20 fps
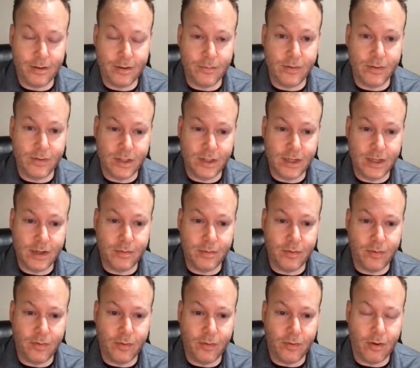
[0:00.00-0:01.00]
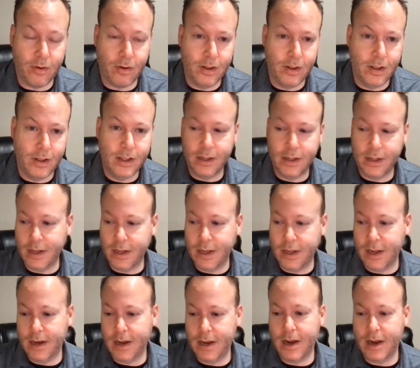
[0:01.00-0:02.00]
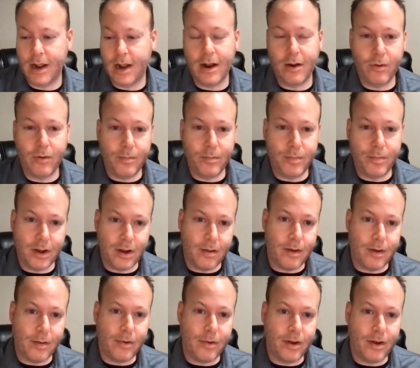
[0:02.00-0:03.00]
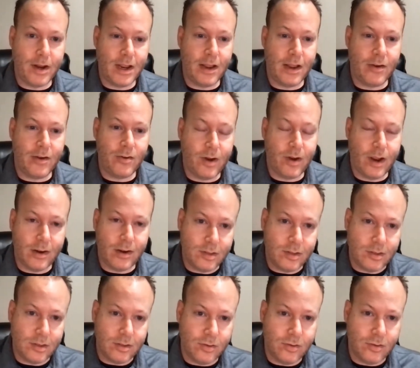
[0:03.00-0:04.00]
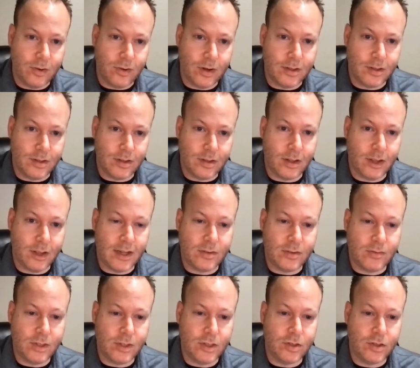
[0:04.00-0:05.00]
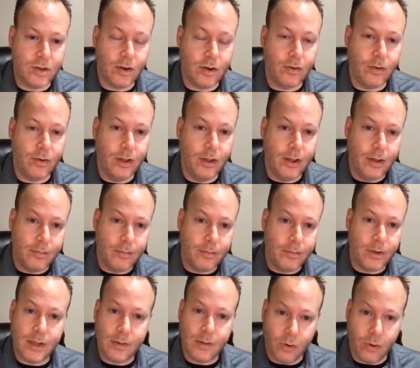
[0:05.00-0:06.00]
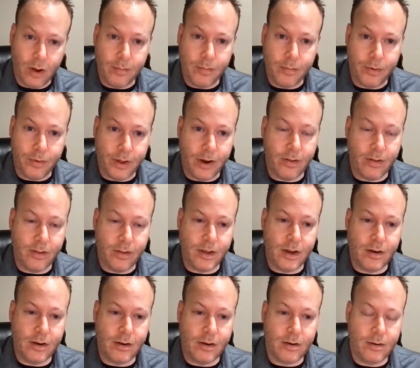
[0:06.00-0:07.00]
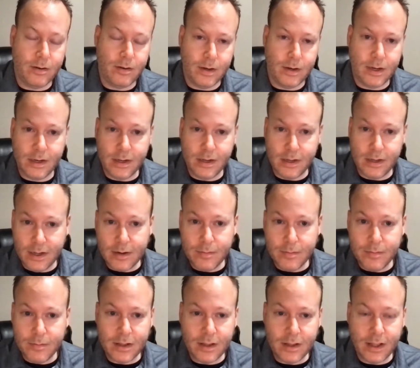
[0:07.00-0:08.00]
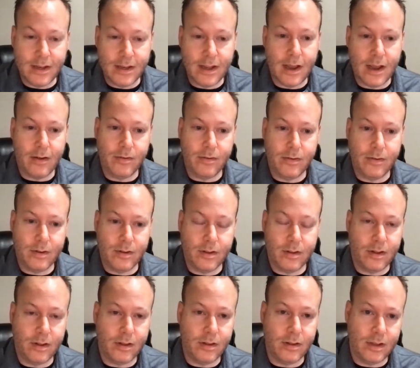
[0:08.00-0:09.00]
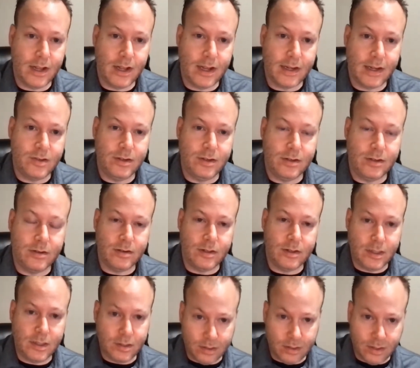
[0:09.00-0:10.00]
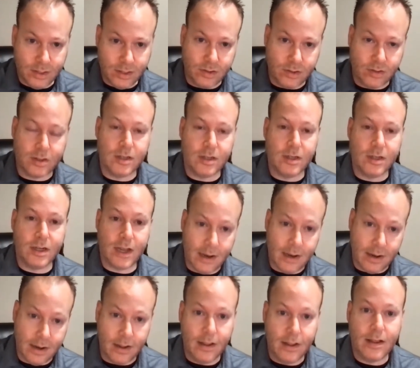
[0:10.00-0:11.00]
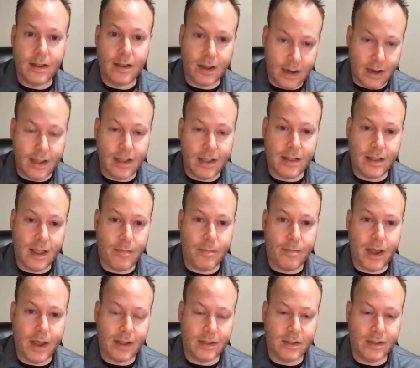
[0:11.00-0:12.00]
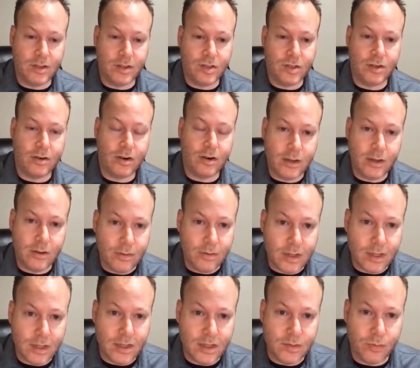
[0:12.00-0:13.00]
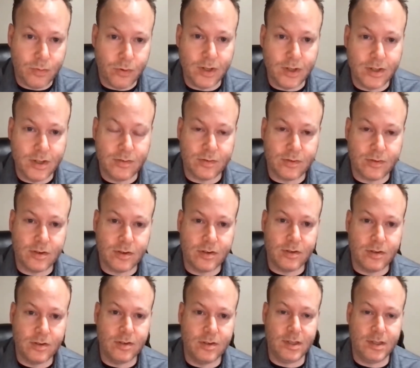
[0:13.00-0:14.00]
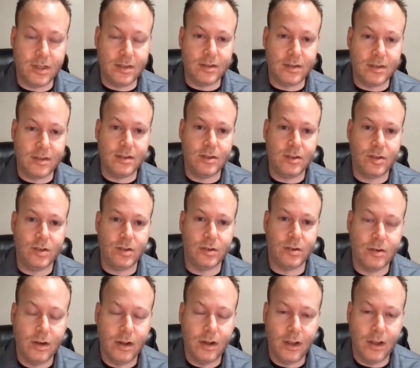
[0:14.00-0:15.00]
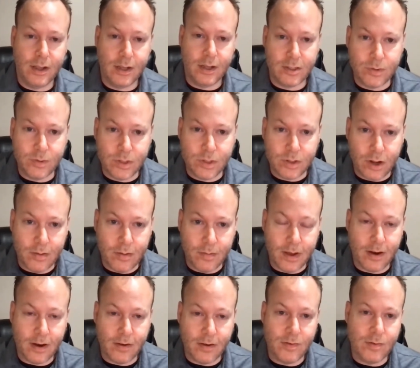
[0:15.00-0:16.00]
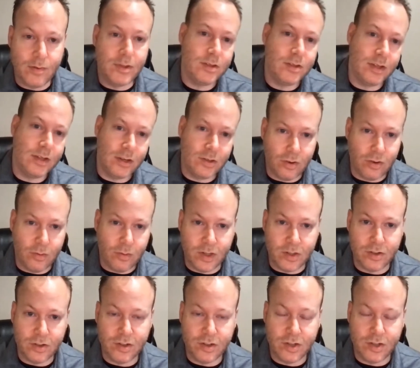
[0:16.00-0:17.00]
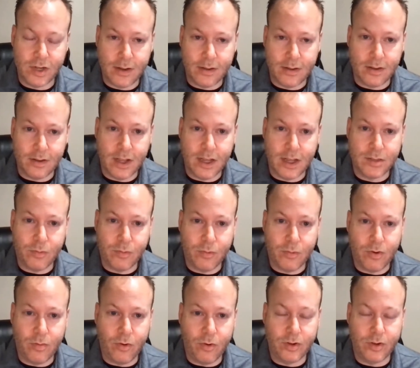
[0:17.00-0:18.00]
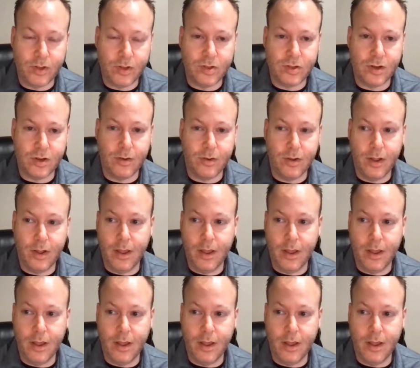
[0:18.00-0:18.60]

We've seen it before, and and I don't want to pick on my buddy Andrew Anderson who joined us on last week's show, but he won Player of the Year, and he had a big letdown the, the next year, and he's he's looking to kind of kind of get that back this year. And I do think he's poised for a good season this year as we talked about. If you missed that show, make sure you check out the last Sport of Bowling show.